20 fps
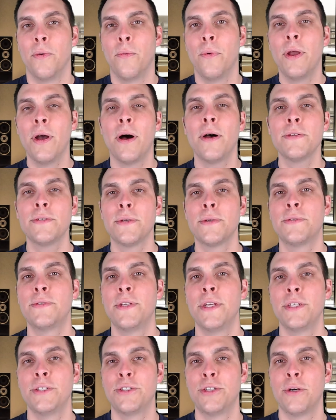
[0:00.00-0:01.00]
We also
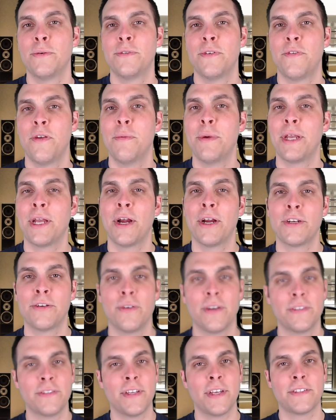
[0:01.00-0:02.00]
see, in terms of human
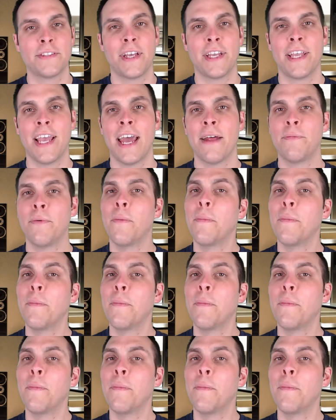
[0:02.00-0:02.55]
characteristics, again,